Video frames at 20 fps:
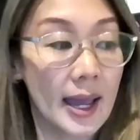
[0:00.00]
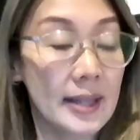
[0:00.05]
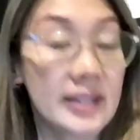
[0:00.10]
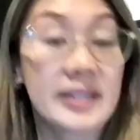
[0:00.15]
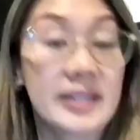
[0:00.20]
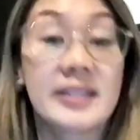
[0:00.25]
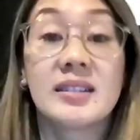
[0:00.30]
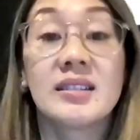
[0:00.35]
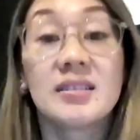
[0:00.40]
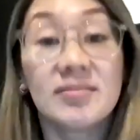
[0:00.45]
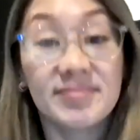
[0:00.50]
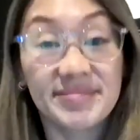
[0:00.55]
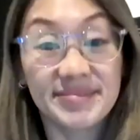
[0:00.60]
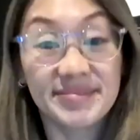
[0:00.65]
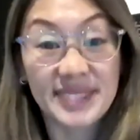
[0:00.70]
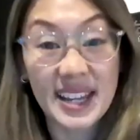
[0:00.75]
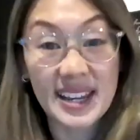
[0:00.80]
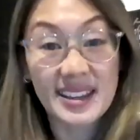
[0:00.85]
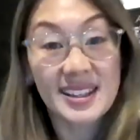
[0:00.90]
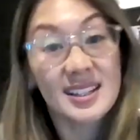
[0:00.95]
had
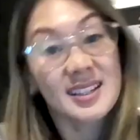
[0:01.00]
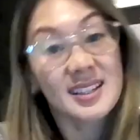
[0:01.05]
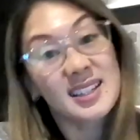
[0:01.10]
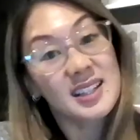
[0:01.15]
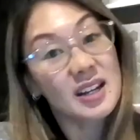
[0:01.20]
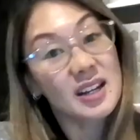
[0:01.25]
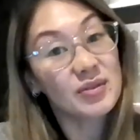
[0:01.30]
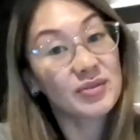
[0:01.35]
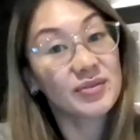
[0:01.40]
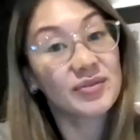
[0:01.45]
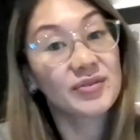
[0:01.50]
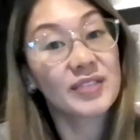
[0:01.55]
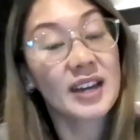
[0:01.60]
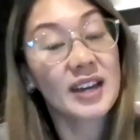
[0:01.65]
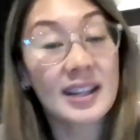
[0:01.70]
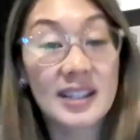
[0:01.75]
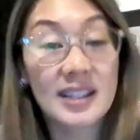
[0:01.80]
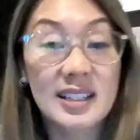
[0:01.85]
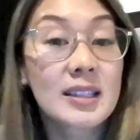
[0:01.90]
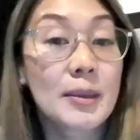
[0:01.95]
making stuff
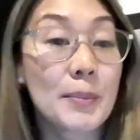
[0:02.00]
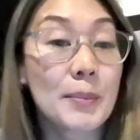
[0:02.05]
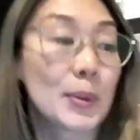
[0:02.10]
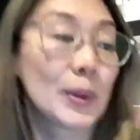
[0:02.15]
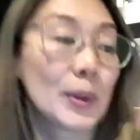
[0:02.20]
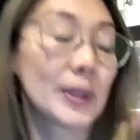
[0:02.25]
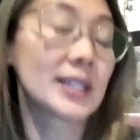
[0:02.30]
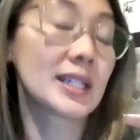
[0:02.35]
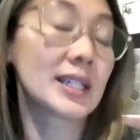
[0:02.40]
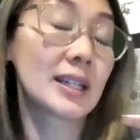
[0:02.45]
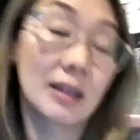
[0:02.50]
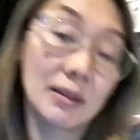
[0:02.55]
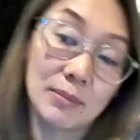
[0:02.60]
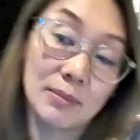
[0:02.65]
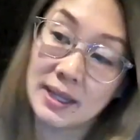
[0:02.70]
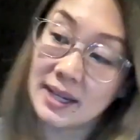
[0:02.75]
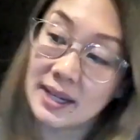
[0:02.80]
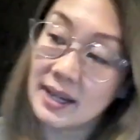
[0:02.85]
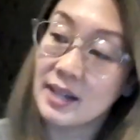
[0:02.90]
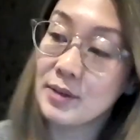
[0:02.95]
at some point.
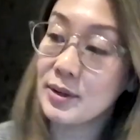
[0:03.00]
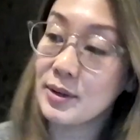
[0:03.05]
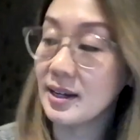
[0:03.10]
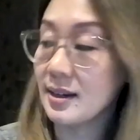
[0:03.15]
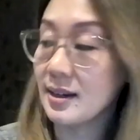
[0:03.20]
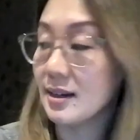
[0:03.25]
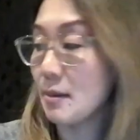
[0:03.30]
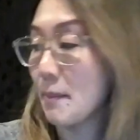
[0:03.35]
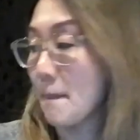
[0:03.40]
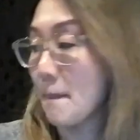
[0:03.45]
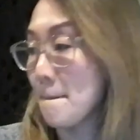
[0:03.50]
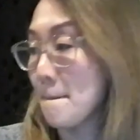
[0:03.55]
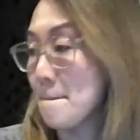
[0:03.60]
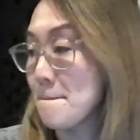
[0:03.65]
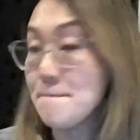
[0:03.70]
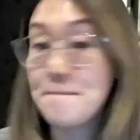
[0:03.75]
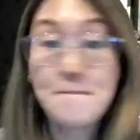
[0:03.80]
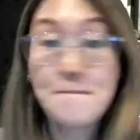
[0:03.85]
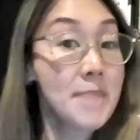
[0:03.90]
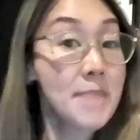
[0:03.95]
But anyway,
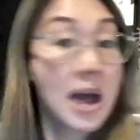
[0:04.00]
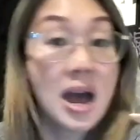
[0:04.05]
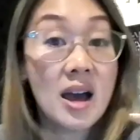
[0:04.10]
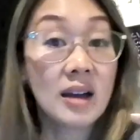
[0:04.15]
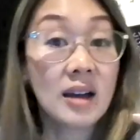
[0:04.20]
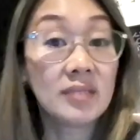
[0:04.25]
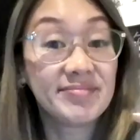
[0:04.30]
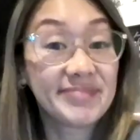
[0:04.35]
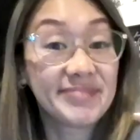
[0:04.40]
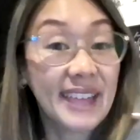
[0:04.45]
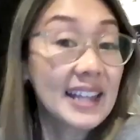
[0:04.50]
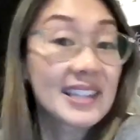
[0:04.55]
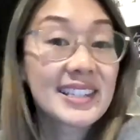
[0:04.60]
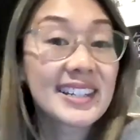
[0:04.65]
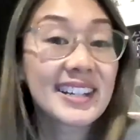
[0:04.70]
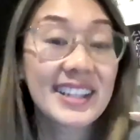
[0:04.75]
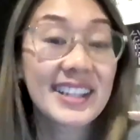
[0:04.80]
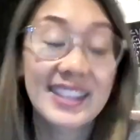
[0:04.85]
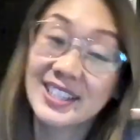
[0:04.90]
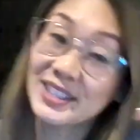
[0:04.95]
mm,
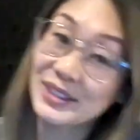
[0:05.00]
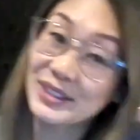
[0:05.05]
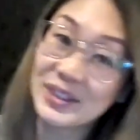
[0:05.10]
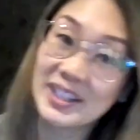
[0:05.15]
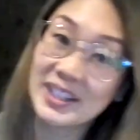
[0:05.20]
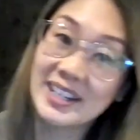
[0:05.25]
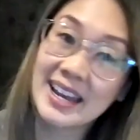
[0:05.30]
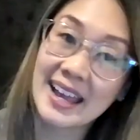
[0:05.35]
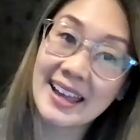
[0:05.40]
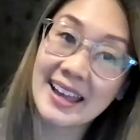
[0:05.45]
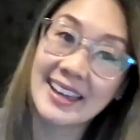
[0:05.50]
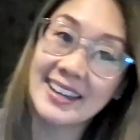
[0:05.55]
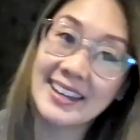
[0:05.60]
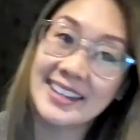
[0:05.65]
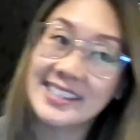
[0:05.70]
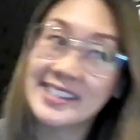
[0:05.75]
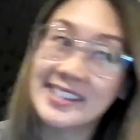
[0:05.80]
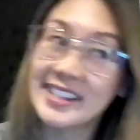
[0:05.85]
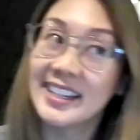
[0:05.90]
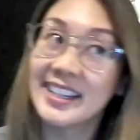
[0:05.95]
that's another story.
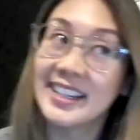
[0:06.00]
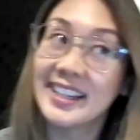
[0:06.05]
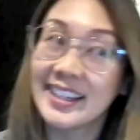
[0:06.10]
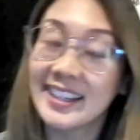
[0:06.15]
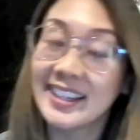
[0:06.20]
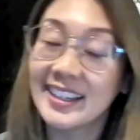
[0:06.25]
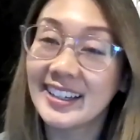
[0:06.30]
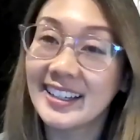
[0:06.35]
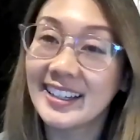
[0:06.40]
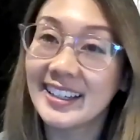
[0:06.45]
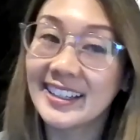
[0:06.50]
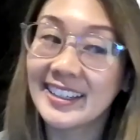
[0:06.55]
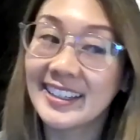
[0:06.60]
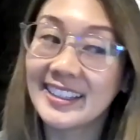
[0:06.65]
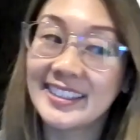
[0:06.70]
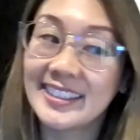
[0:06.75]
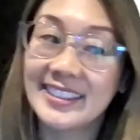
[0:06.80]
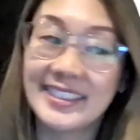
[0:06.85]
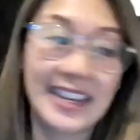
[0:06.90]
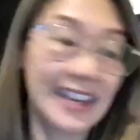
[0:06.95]
And
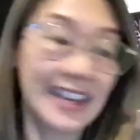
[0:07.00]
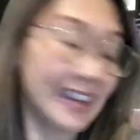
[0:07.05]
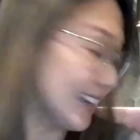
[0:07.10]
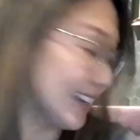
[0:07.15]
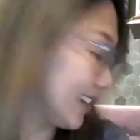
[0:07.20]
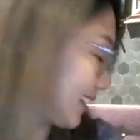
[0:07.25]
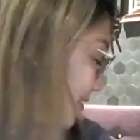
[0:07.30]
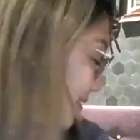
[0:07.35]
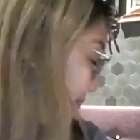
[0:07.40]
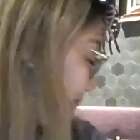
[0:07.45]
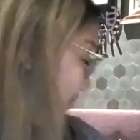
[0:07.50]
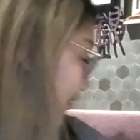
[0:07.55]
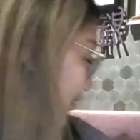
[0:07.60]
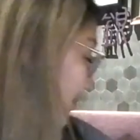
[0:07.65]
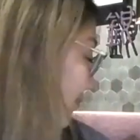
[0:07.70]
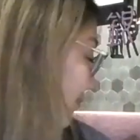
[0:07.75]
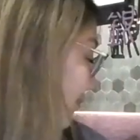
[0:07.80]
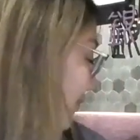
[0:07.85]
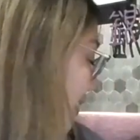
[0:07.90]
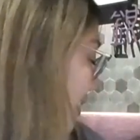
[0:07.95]
yeah,
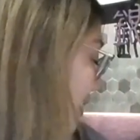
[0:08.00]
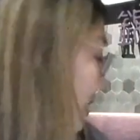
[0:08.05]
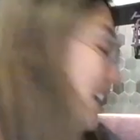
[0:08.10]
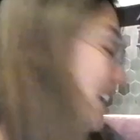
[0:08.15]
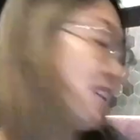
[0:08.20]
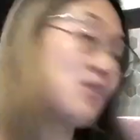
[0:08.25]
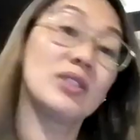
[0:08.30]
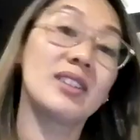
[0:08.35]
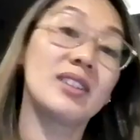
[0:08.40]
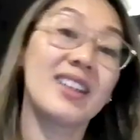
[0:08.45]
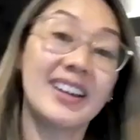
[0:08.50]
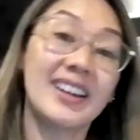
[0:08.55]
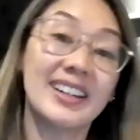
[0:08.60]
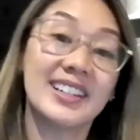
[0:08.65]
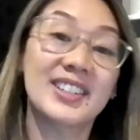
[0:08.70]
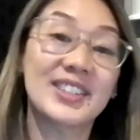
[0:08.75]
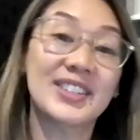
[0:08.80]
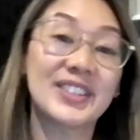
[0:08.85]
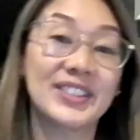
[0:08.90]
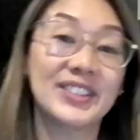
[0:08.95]
I would
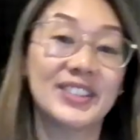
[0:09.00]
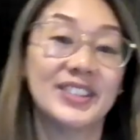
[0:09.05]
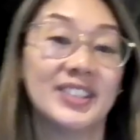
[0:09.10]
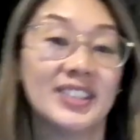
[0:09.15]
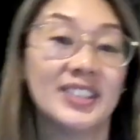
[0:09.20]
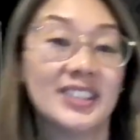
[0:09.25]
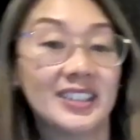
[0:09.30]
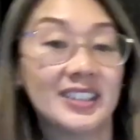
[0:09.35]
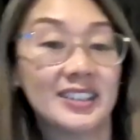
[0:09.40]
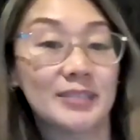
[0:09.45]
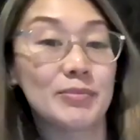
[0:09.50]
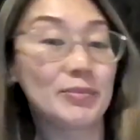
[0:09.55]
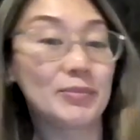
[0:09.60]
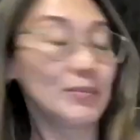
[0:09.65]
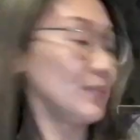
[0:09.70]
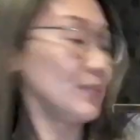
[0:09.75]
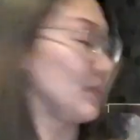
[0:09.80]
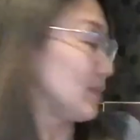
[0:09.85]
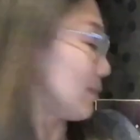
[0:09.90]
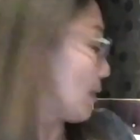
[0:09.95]
like to
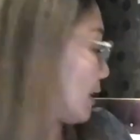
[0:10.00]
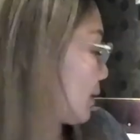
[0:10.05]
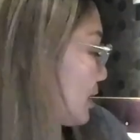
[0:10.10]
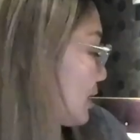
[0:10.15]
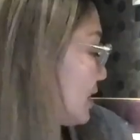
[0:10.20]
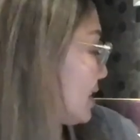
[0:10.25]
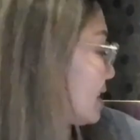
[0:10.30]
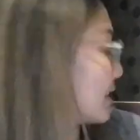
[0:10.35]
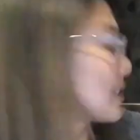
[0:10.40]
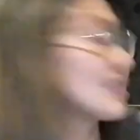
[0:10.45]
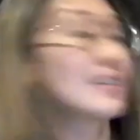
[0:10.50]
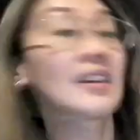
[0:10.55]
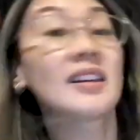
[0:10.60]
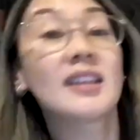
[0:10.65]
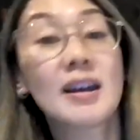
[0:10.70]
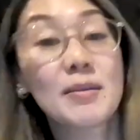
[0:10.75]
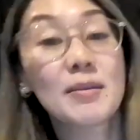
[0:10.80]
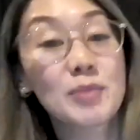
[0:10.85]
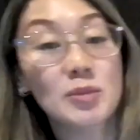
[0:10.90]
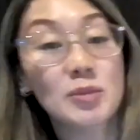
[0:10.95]
by the way, yes,
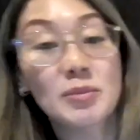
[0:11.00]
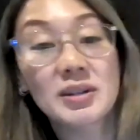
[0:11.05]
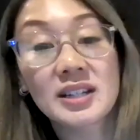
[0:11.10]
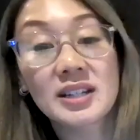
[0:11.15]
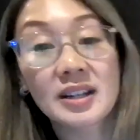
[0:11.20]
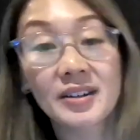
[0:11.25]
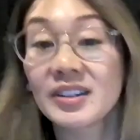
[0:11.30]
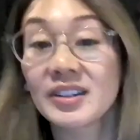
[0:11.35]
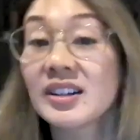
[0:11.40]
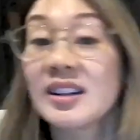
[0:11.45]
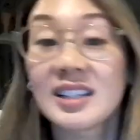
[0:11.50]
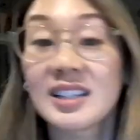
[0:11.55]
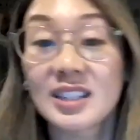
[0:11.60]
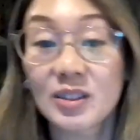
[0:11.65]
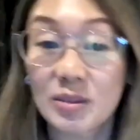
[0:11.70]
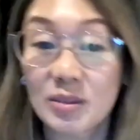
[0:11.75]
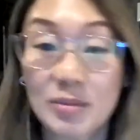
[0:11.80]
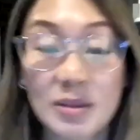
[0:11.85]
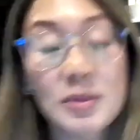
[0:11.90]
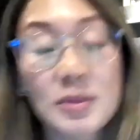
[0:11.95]
I brought my tarot
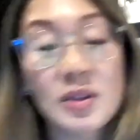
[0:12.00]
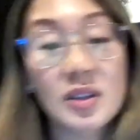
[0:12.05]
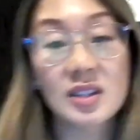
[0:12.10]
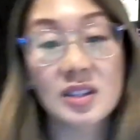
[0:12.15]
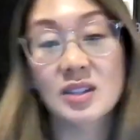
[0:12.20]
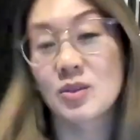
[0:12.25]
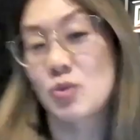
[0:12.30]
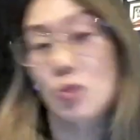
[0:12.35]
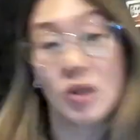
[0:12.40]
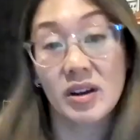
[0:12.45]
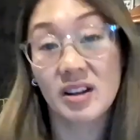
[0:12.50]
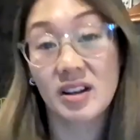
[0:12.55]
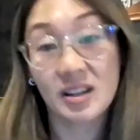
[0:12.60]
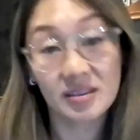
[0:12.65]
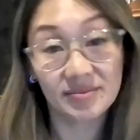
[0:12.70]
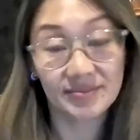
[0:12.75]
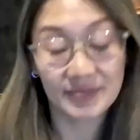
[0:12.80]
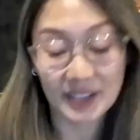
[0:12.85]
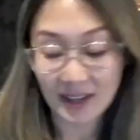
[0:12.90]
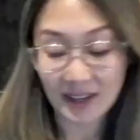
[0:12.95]
cards with me because why
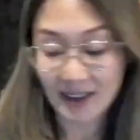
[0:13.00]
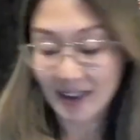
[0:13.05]
not?